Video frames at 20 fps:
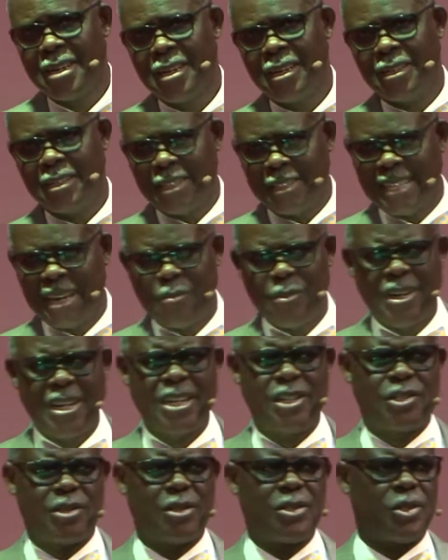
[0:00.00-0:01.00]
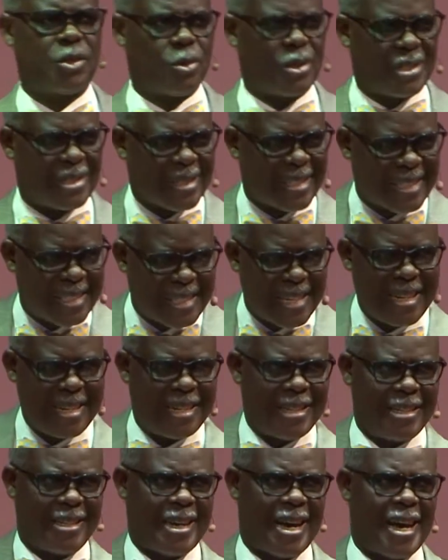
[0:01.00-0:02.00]
Determination to
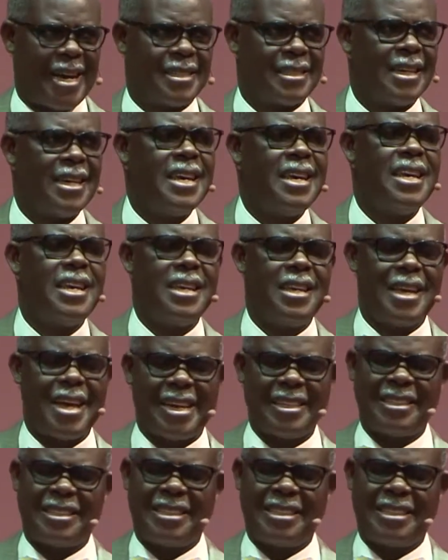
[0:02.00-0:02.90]
succeed as he has